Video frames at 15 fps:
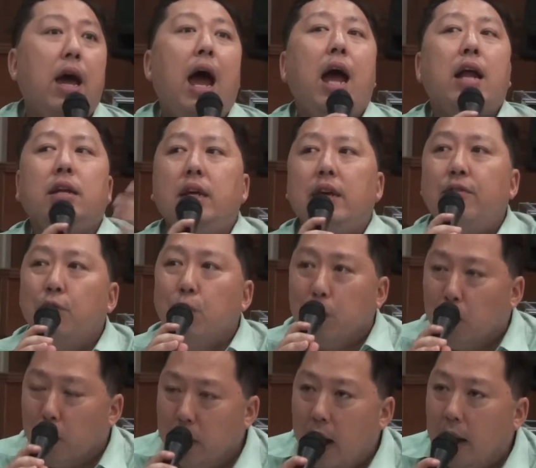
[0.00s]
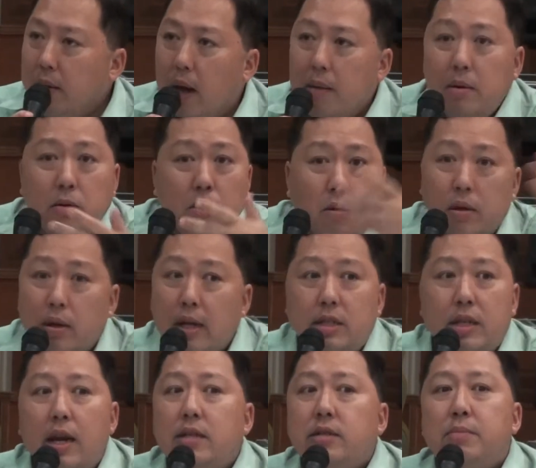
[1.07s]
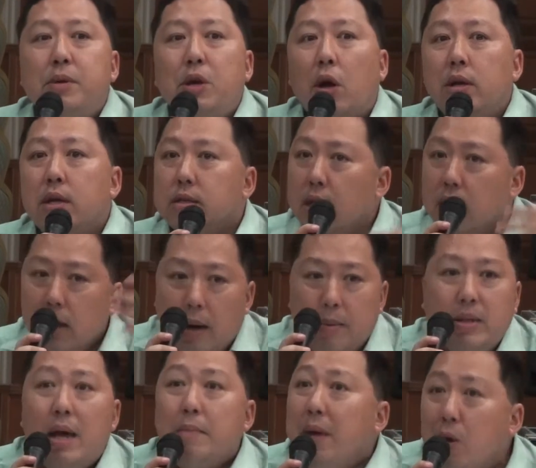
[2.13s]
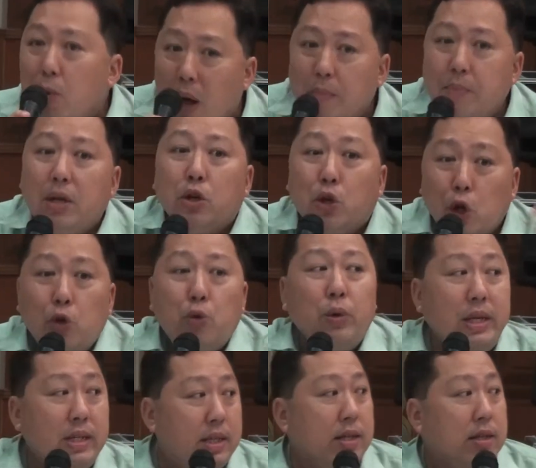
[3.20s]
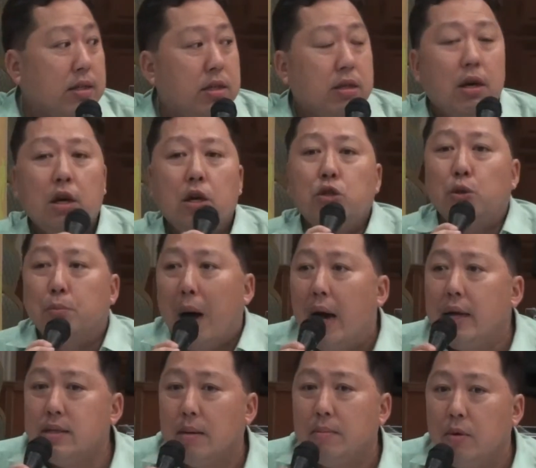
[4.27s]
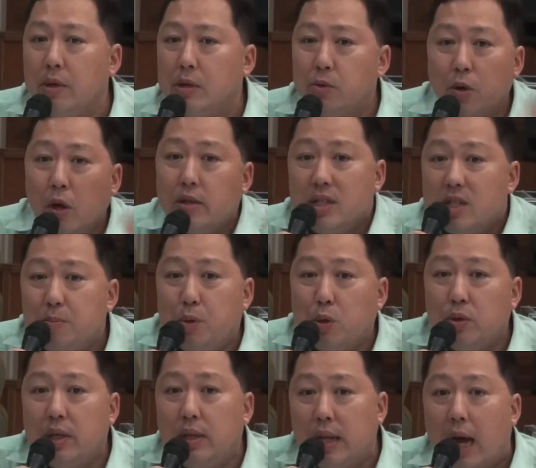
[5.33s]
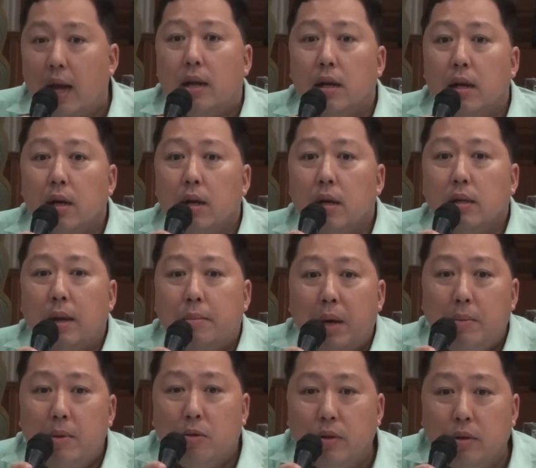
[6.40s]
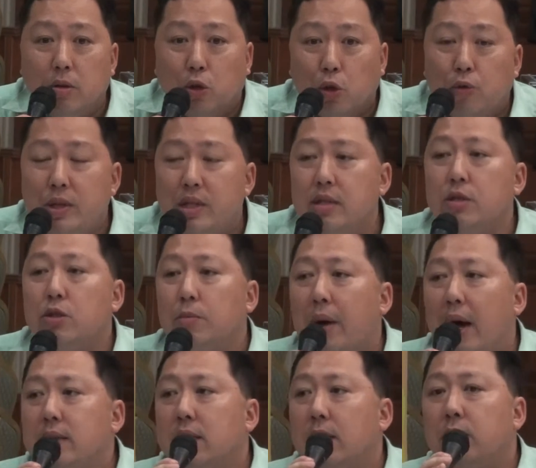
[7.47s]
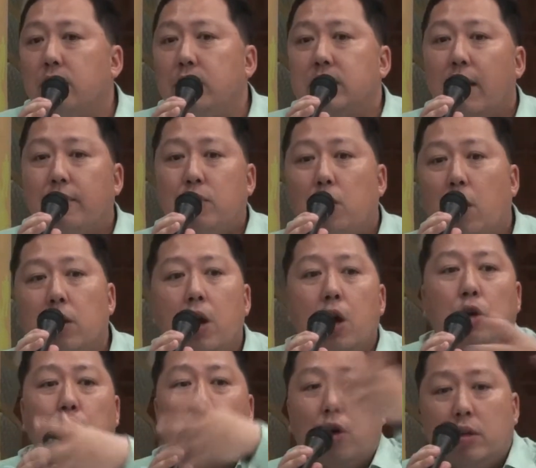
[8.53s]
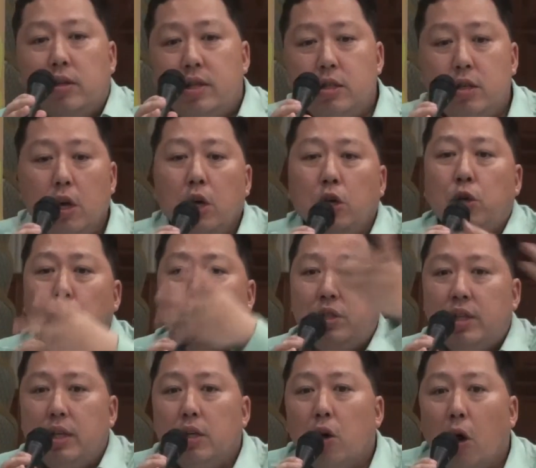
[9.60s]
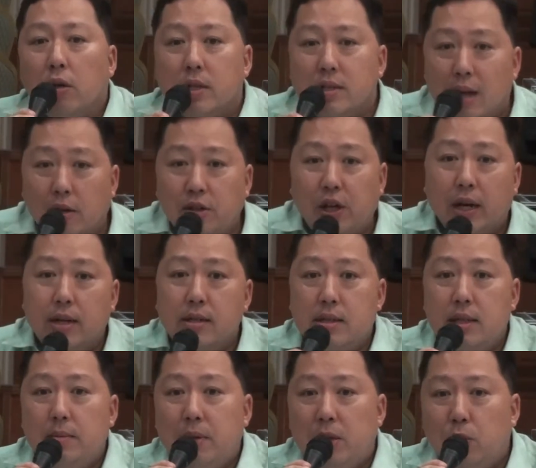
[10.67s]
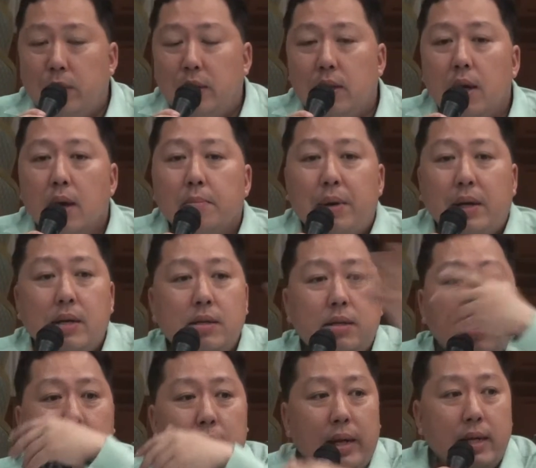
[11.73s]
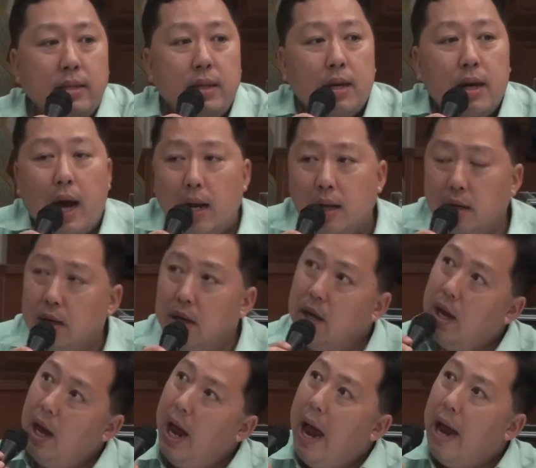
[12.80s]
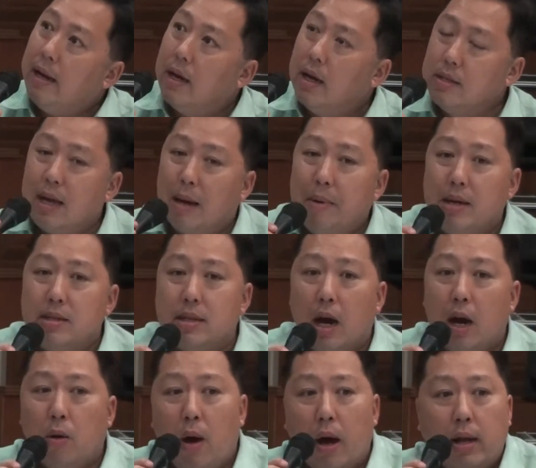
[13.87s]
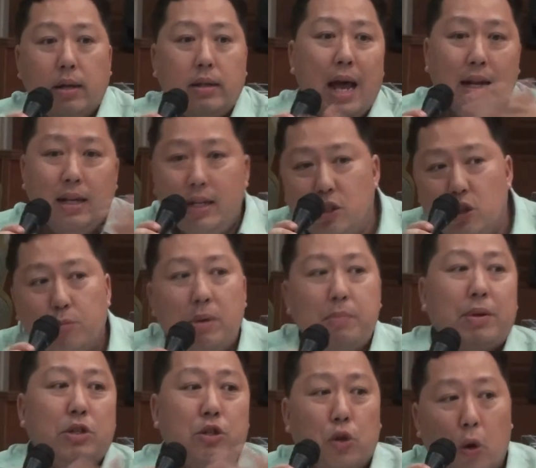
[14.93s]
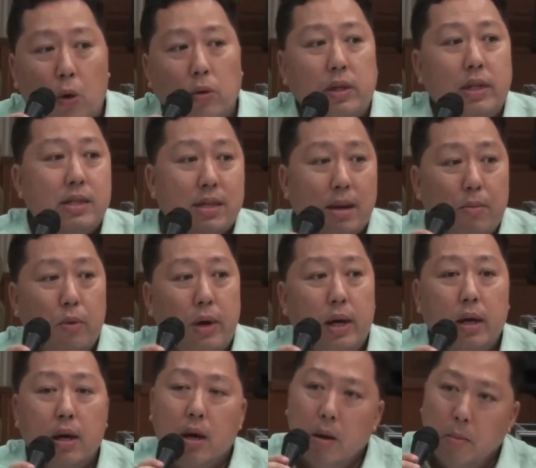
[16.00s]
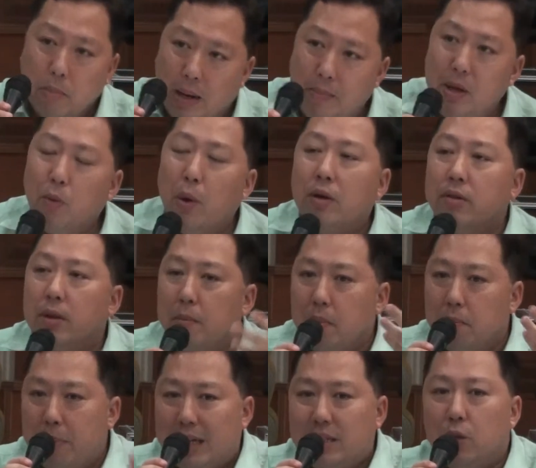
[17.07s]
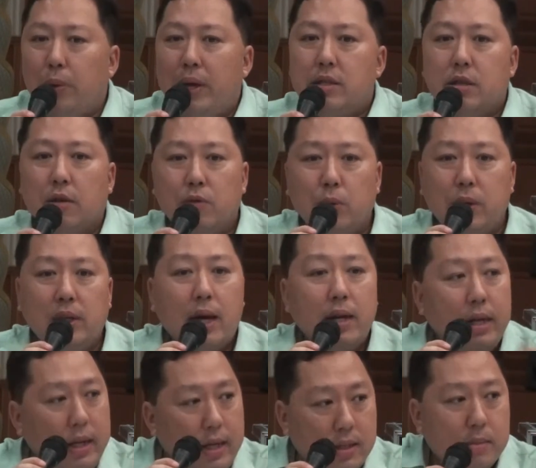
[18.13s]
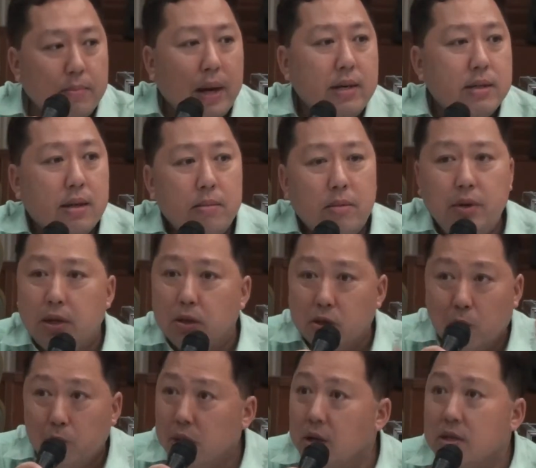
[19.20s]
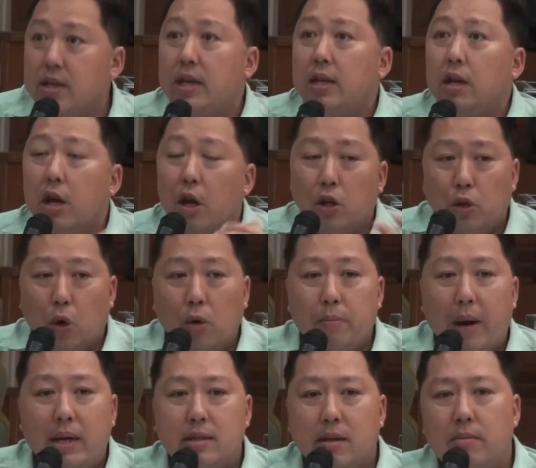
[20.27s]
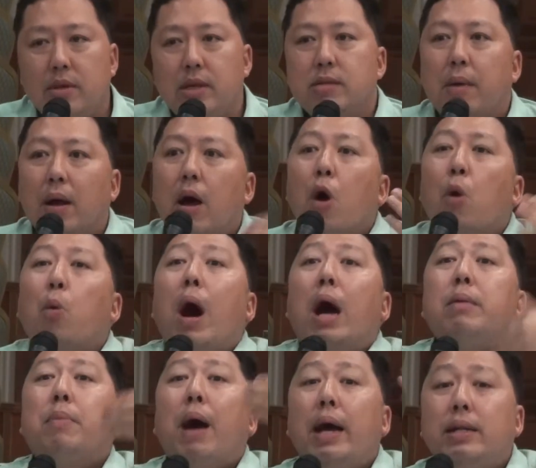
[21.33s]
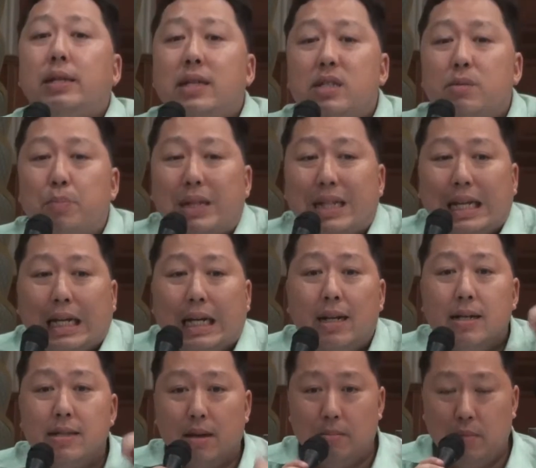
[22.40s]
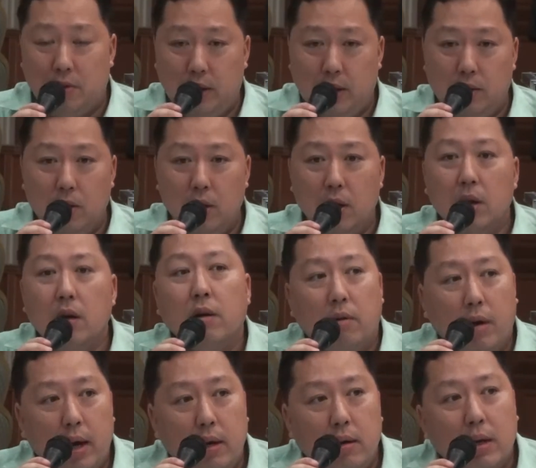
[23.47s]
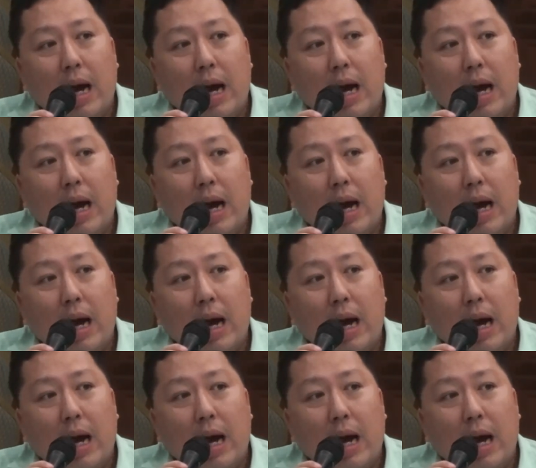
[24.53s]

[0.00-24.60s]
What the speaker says: And if we, let's be honest, I mean, there may well be good reasons to buy submarines. We're not disputing that there may be good reasons to buy submarines. After all, you've got this huge thing called the South China Sea between Peninsular Malaysia and Sabah and Sarawak, and that needs to be patrolled in some way. Maybe one of the better ways of doing that is buy a submarine. So we're not saying don't buy submarines, but why buy this particular submarine, right?